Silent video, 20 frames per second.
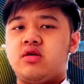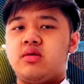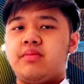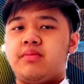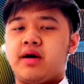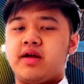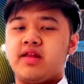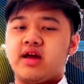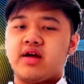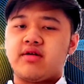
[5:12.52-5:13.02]

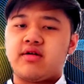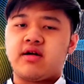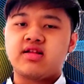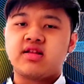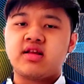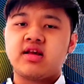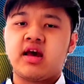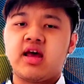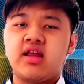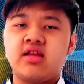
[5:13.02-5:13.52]
by
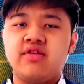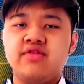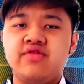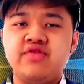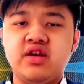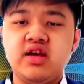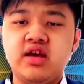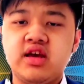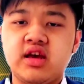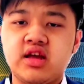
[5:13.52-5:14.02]
directing
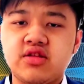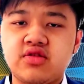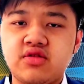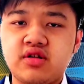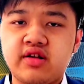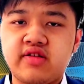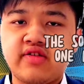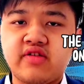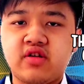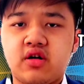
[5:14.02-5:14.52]
energy into
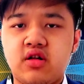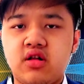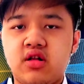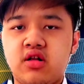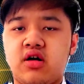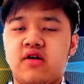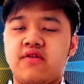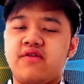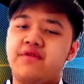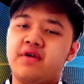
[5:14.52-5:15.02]
the sole
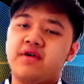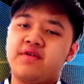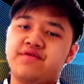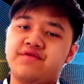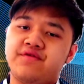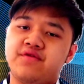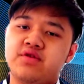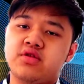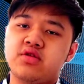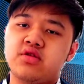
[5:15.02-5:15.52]
of one
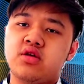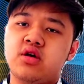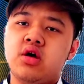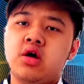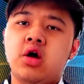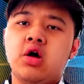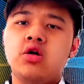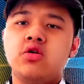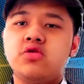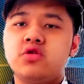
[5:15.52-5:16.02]
foot,
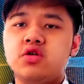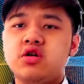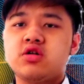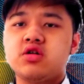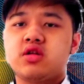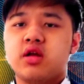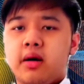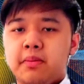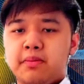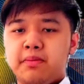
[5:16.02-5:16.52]
could
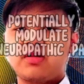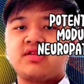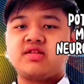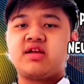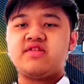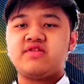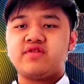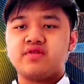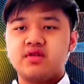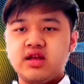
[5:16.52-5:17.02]

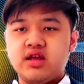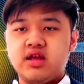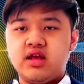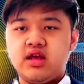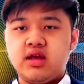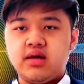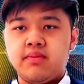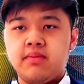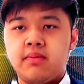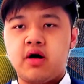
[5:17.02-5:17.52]

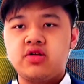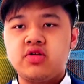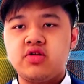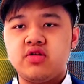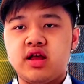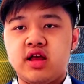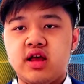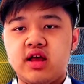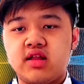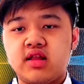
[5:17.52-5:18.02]
potentially
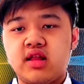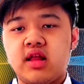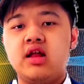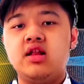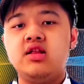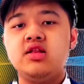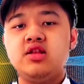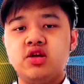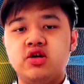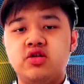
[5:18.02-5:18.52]
modulate
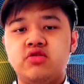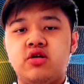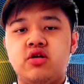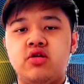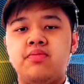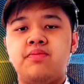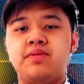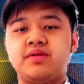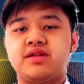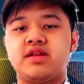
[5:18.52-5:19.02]

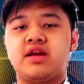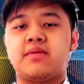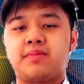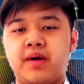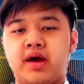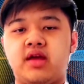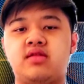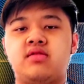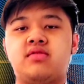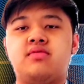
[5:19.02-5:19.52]
neuropathic
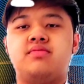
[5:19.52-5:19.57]
pain.